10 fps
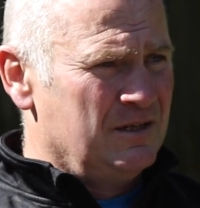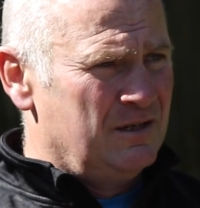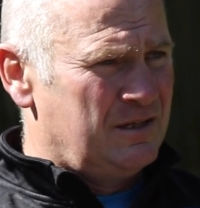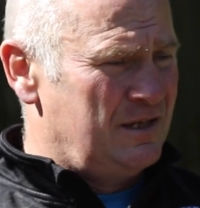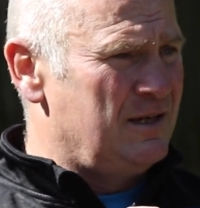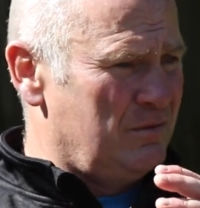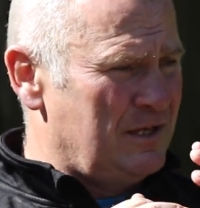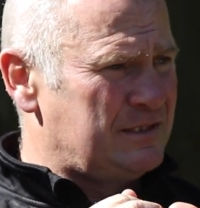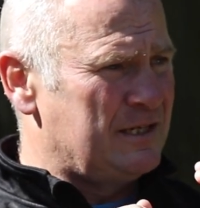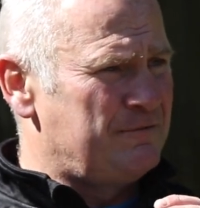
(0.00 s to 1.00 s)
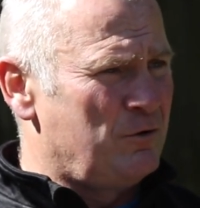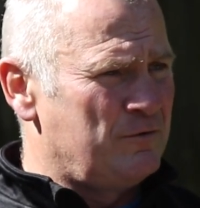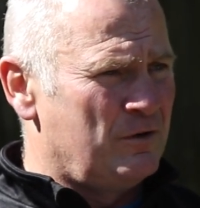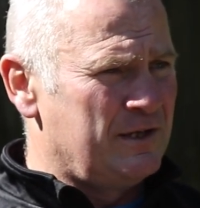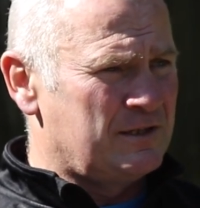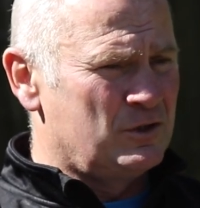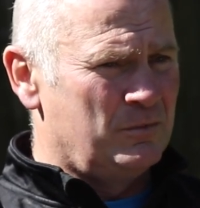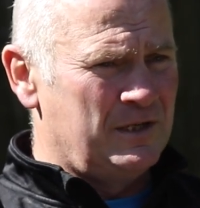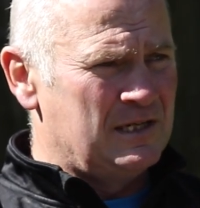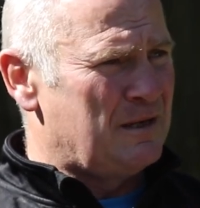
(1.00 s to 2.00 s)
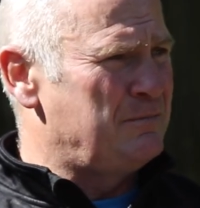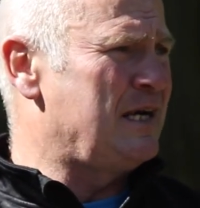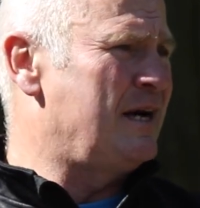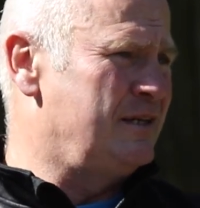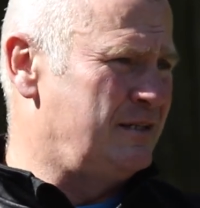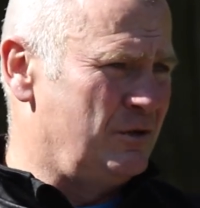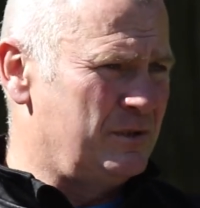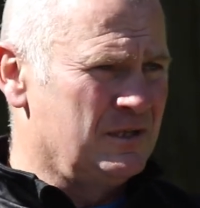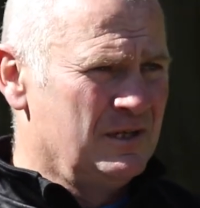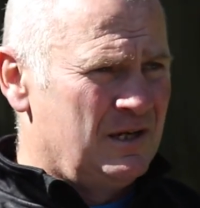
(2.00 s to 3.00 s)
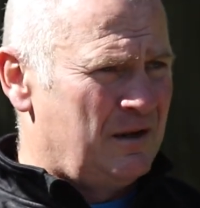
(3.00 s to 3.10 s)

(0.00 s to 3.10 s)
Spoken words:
okay, let's take it forward for the next couple of years. I'm dying to do it.